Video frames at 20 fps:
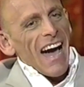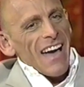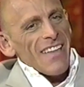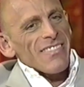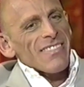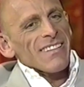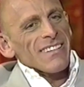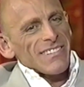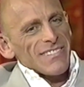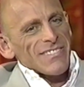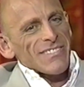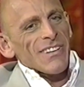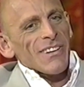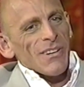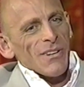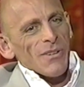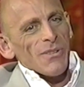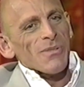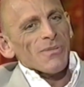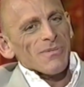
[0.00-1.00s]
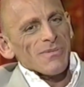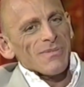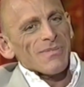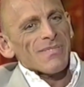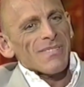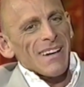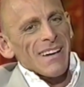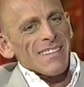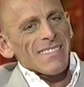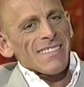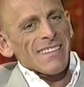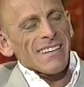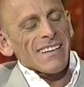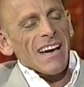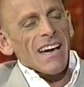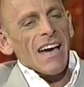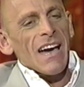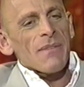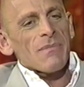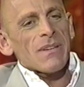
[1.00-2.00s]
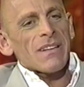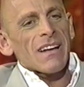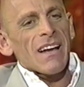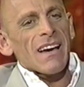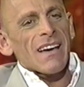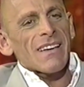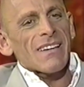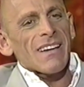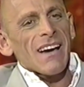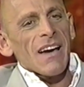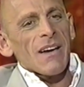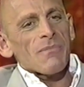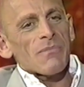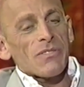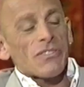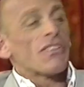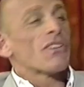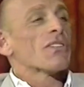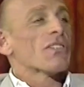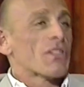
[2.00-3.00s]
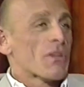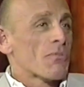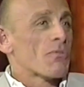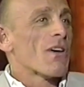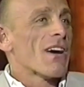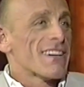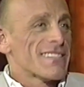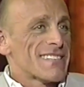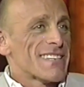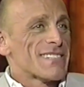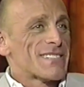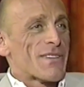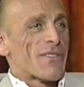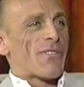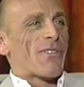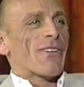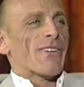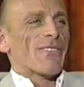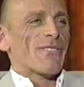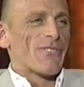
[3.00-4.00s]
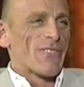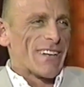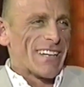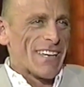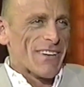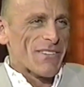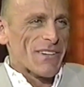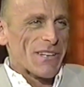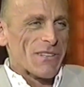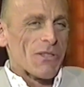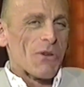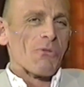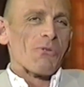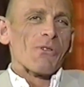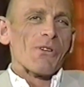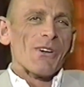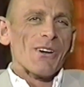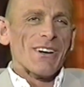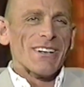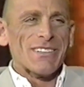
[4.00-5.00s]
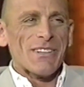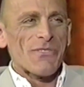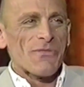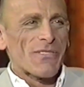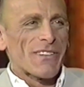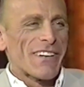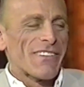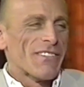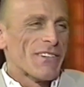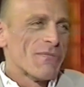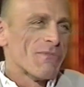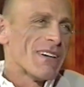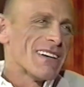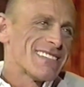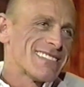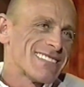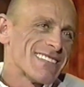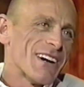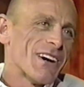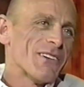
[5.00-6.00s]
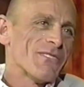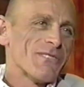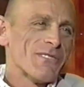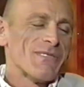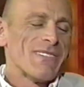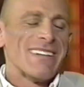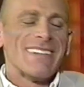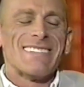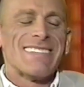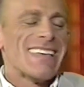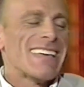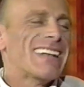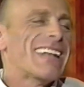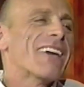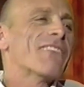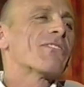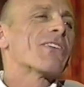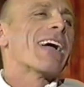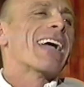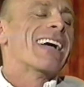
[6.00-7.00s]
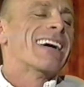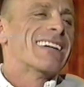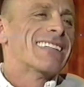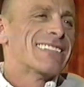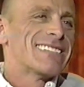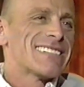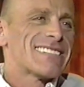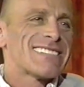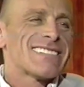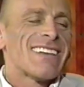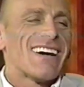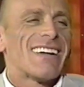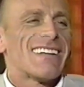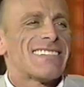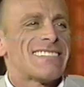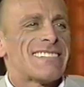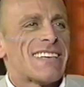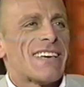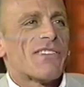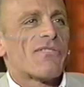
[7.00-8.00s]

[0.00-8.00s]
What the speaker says: I think so. I think, I'm still in the process of forgiving the world and forgiving myself. I mean, it never ends. It's not as if...